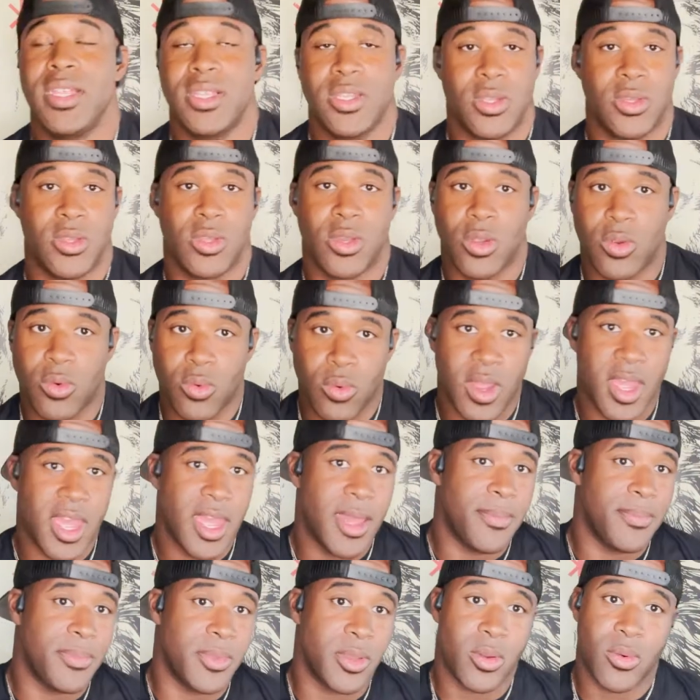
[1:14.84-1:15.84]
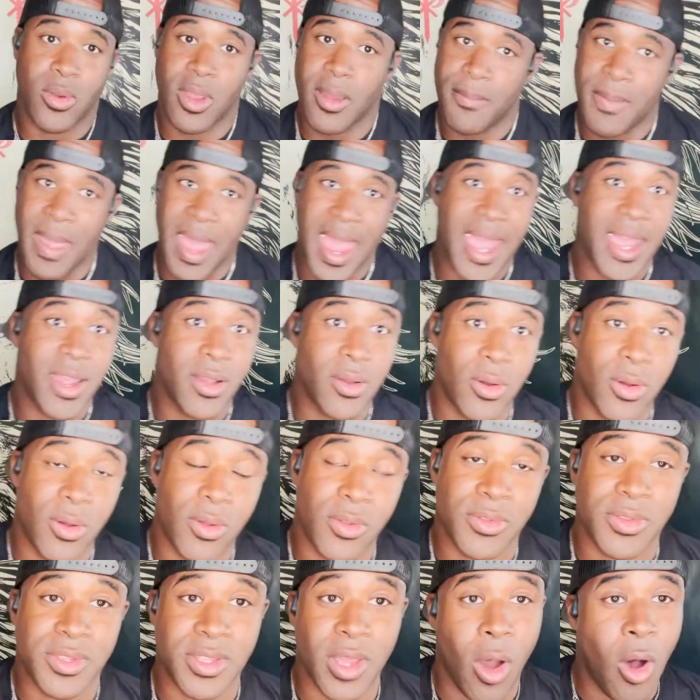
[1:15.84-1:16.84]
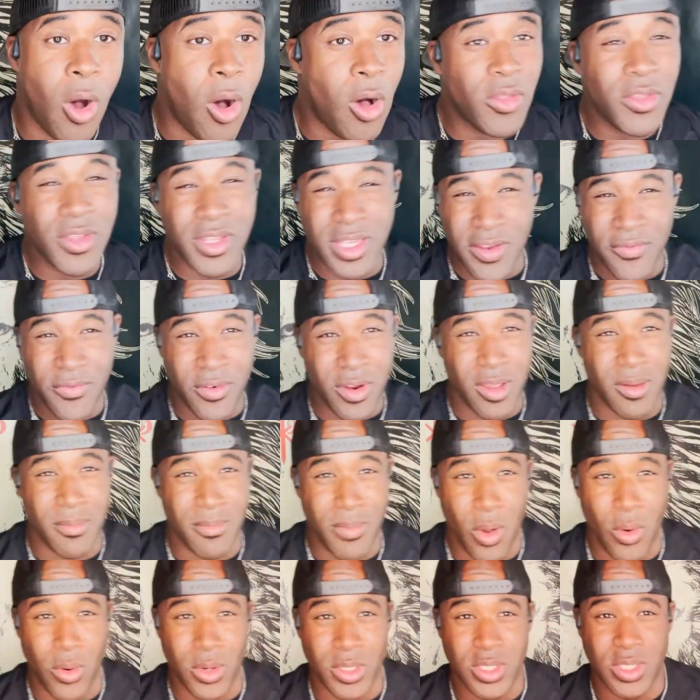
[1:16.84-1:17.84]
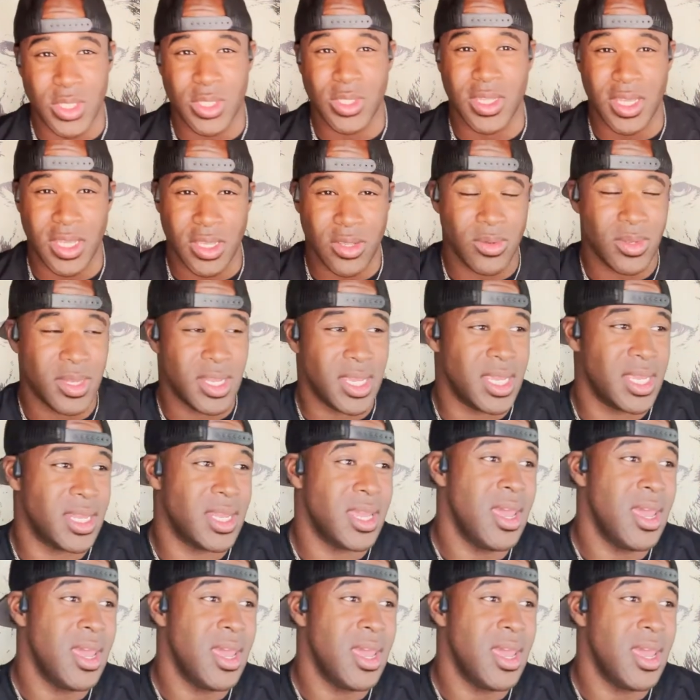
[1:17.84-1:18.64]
to the grip angle, all the different components that you need,